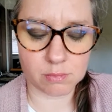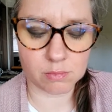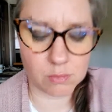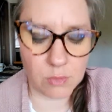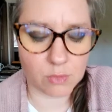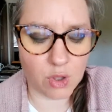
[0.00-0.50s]

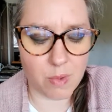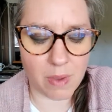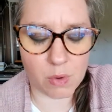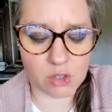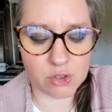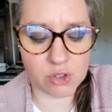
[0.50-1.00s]
You may
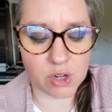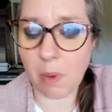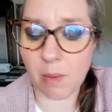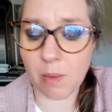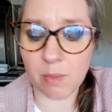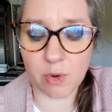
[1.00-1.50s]
want to try
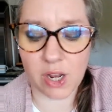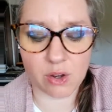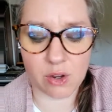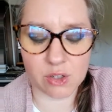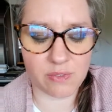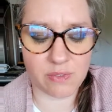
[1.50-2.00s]
pomegranate or
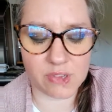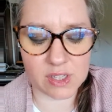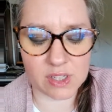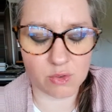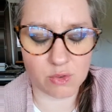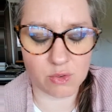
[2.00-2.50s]
stuff that's
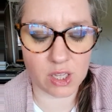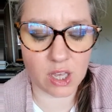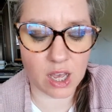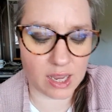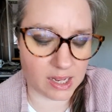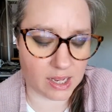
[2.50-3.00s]
like really high
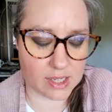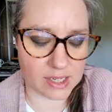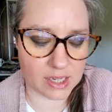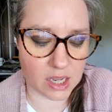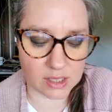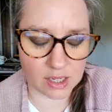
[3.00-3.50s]
in
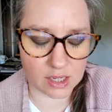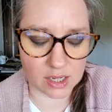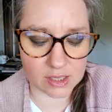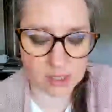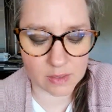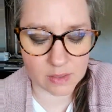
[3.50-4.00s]

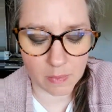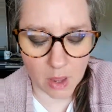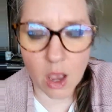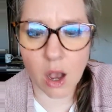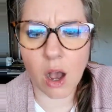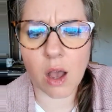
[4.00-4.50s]
antioxidants.
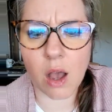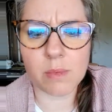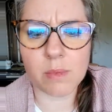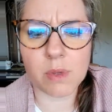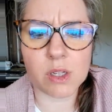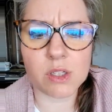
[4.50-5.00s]

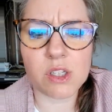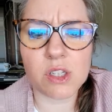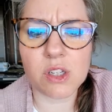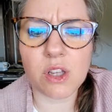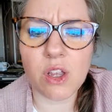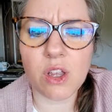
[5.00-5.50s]

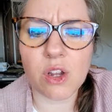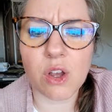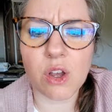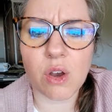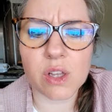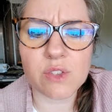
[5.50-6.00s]

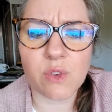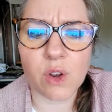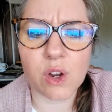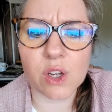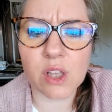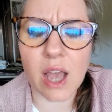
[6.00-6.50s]
As far
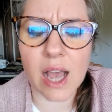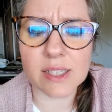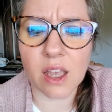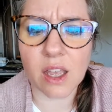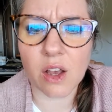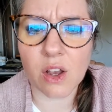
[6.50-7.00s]
as
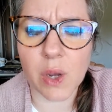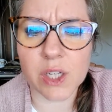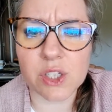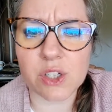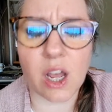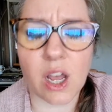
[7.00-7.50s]
asking a
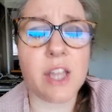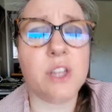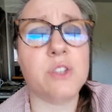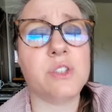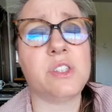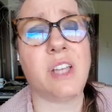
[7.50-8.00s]
question, I
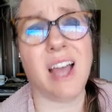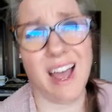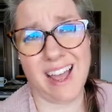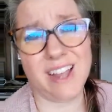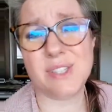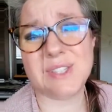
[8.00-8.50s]
used to
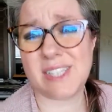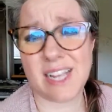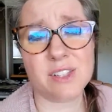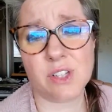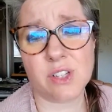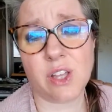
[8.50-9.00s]

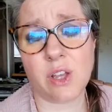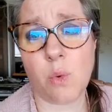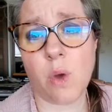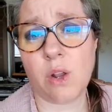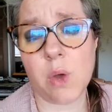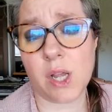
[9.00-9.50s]
answer like one
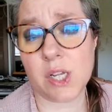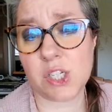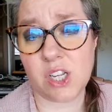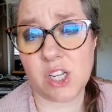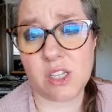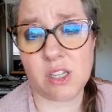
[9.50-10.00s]

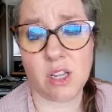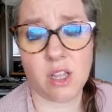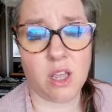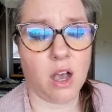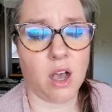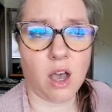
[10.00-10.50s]
question
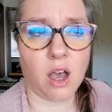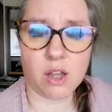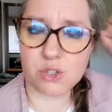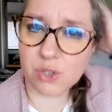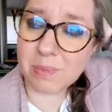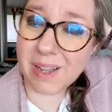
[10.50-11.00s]

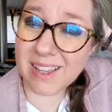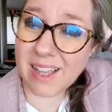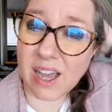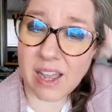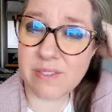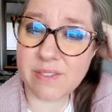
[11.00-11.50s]
during my
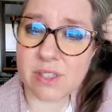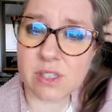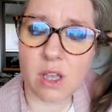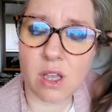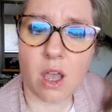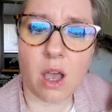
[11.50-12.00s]
lives
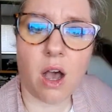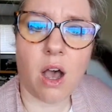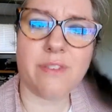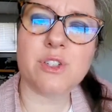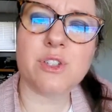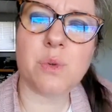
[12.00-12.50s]

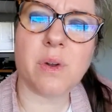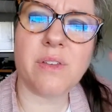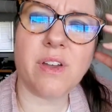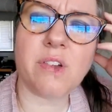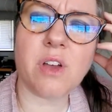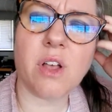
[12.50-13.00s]
for
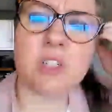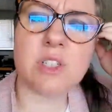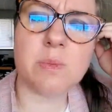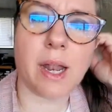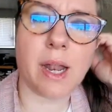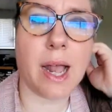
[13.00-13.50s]
$25,
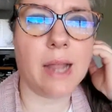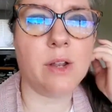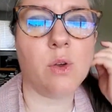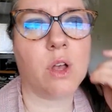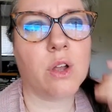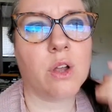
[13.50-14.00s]
but I no
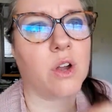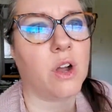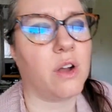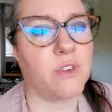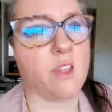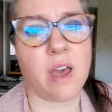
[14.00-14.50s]
longer
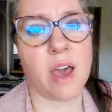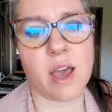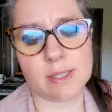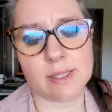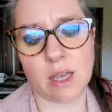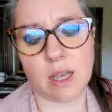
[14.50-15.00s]
offer
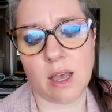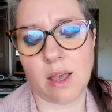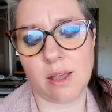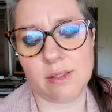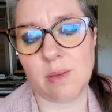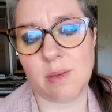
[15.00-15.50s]
that.
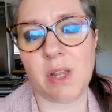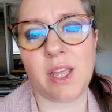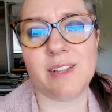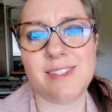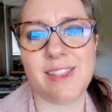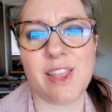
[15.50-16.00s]
Somebody
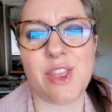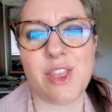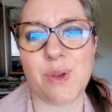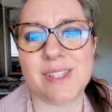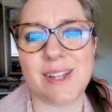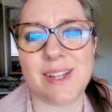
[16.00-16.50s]
said they were going
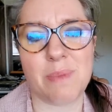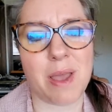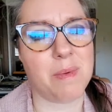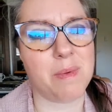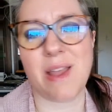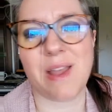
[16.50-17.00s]
to send a payment,
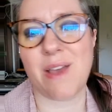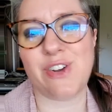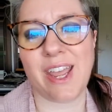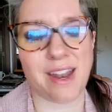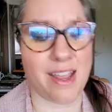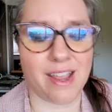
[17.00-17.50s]
but never
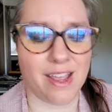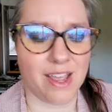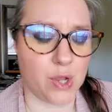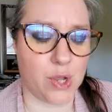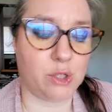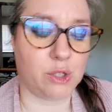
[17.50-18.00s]
did.
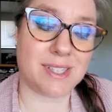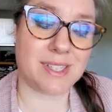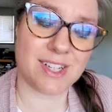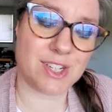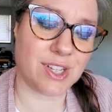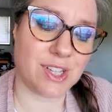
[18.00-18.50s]
So
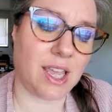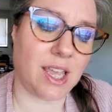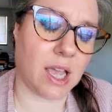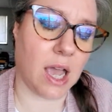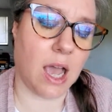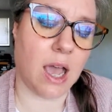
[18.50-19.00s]
essentially,
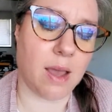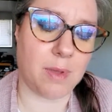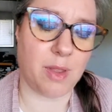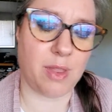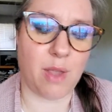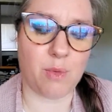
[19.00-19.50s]

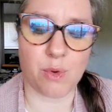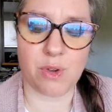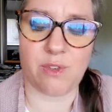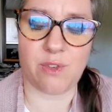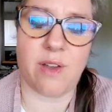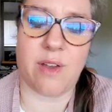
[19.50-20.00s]
they ruined it
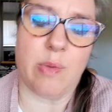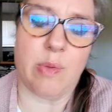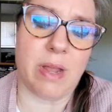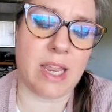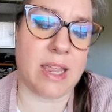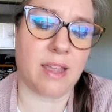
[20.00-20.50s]
for
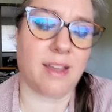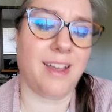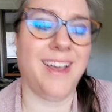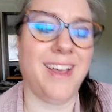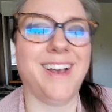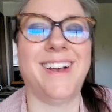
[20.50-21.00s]
everybody
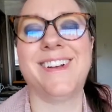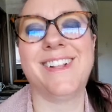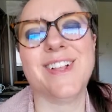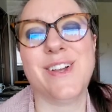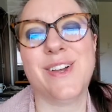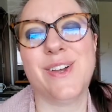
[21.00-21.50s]

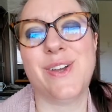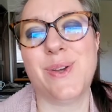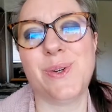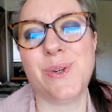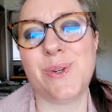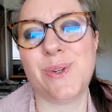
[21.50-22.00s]

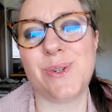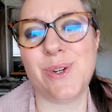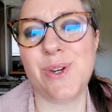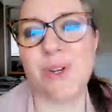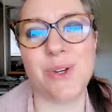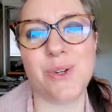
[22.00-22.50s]

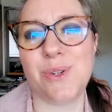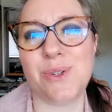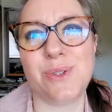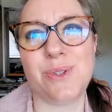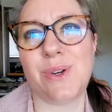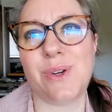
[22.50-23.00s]

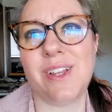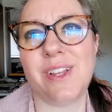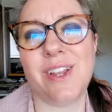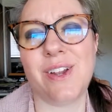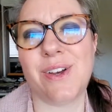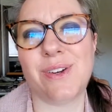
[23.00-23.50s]
who
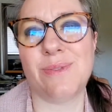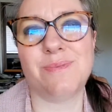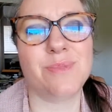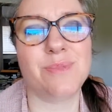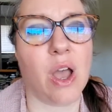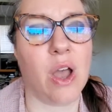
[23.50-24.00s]

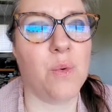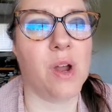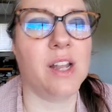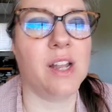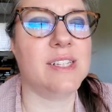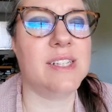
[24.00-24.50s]

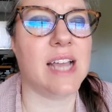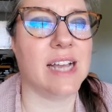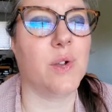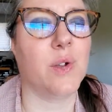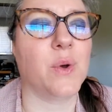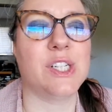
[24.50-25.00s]
wanted to ask a
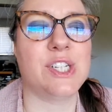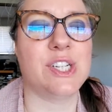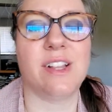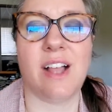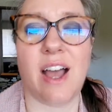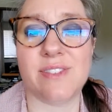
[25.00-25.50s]
question in the
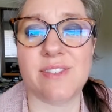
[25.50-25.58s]
lives.